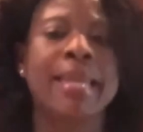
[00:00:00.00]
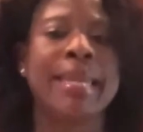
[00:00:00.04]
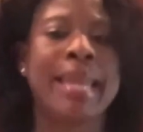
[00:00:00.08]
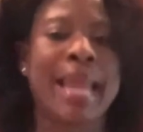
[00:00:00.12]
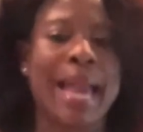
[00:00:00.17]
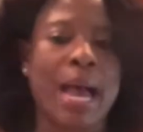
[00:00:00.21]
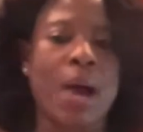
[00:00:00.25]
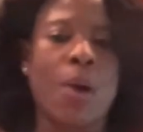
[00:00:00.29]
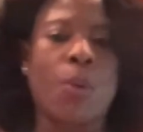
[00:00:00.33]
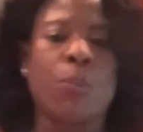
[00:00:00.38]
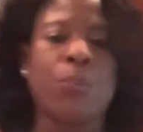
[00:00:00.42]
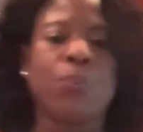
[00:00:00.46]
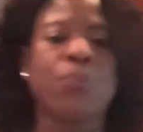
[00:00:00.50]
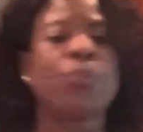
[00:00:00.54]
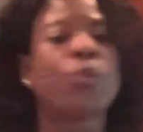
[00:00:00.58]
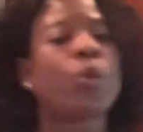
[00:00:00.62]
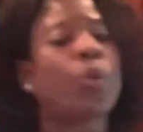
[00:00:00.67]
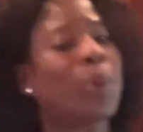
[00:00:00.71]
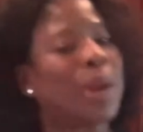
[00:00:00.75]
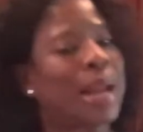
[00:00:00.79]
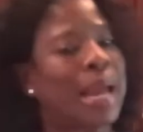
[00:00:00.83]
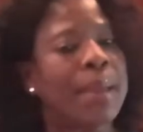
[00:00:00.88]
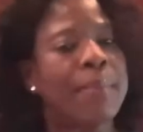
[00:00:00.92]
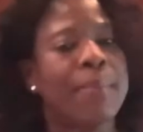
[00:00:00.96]
Now,
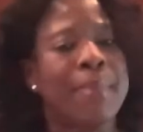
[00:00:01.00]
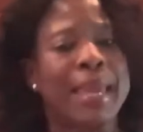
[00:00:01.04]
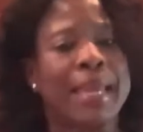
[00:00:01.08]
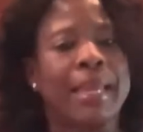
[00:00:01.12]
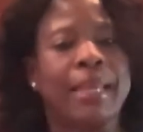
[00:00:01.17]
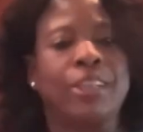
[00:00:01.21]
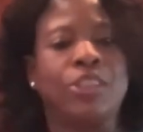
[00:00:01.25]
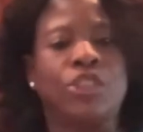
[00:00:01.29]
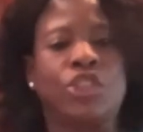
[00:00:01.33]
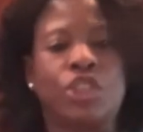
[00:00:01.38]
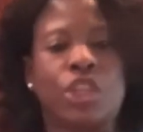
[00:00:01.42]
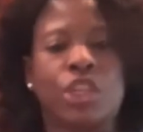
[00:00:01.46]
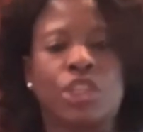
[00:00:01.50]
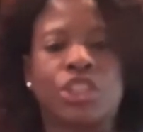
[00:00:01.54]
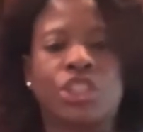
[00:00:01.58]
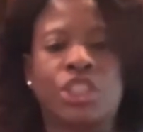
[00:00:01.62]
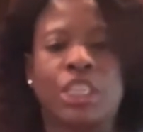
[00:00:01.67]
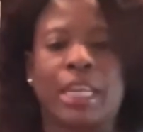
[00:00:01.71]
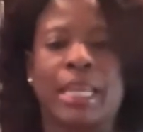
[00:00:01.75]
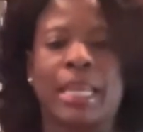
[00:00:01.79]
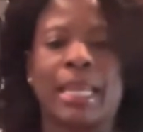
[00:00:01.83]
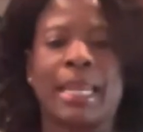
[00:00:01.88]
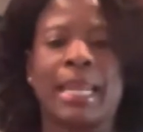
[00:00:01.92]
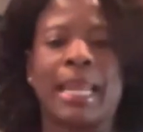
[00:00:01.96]
when I'm making jerk
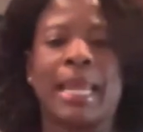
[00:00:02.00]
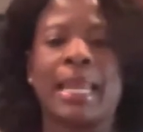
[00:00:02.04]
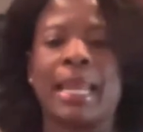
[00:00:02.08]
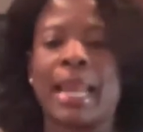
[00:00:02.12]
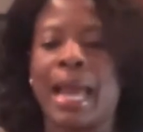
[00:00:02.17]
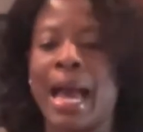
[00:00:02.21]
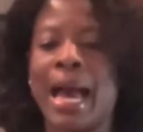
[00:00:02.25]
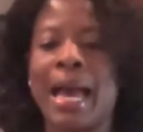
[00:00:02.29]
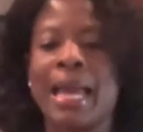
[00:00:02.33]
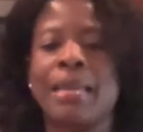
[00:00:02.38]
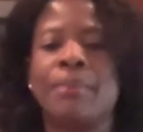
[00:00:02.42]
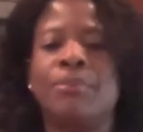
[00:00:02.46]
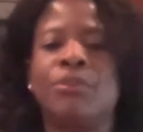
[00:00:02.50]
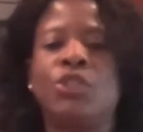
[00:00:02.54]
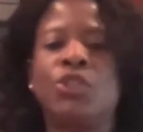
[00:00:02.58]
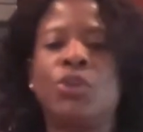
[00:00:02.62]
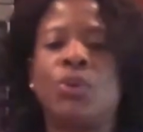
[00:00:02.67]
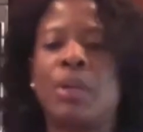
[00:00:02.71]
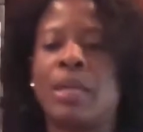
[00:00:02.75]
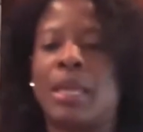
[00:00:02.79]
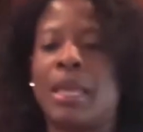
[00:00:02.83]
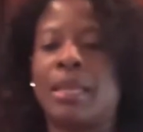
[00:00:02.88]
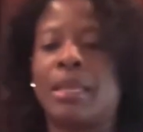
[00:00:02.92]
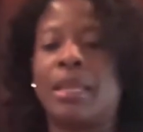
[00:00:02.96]
chicken and I'm
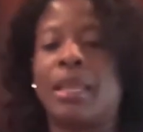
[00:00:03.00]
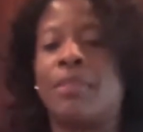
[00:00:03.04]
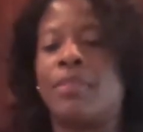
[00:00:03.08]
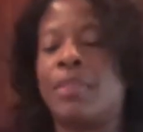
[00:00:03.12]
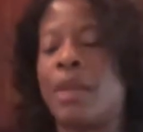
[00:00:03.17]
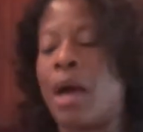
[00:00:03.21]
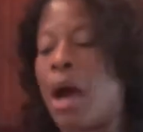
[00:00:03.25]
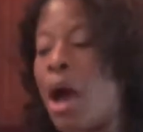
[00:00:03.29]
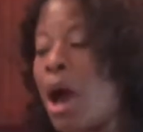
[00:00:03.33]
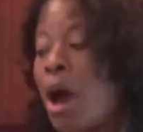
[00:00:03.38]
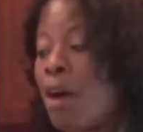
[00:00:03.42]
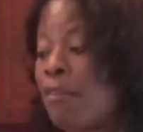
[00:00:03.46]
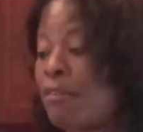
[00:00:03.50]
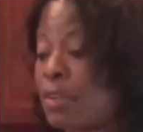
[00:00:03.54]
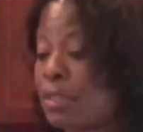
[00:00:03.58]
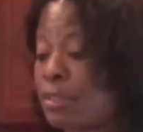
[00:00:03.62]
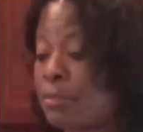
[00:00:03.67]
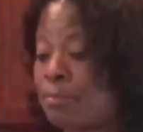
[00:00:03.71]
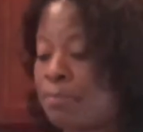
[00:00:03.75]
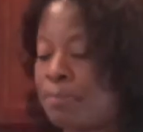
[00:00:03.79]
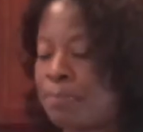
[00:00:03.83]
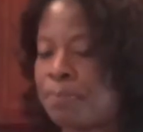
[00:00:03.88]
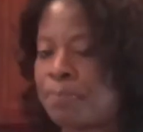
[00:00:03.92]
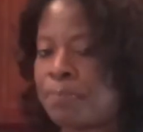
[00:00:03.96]
doing it in the
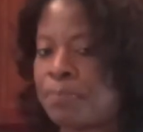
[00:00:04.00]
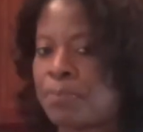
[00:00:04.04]
oven,